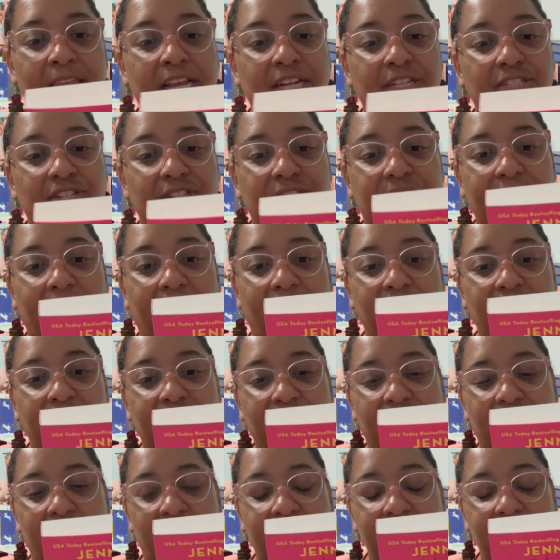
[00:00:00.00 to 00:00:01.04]
She's tired of
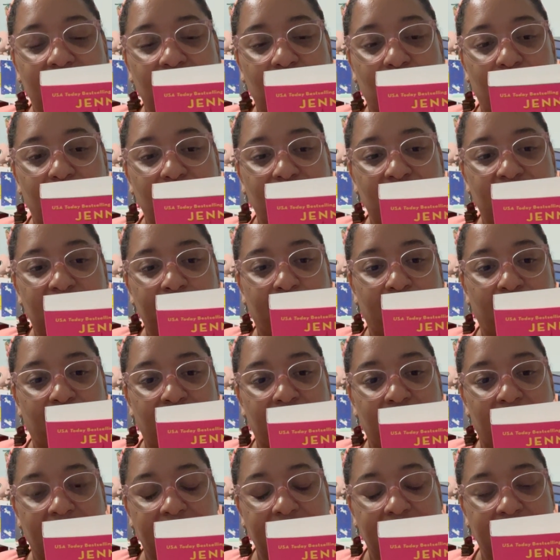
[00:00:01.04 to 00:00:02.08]
the constant questions about her
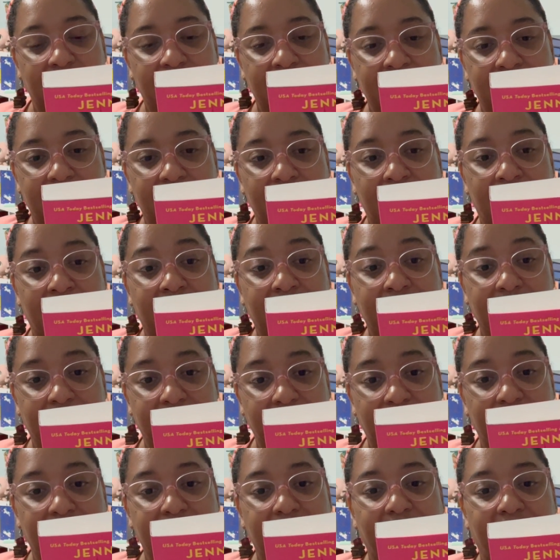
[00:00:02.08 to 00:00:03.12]

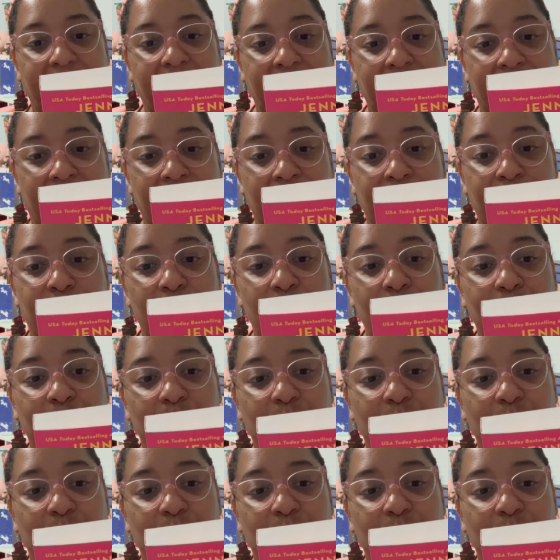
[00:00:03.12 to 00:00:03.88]
non-existent dating life.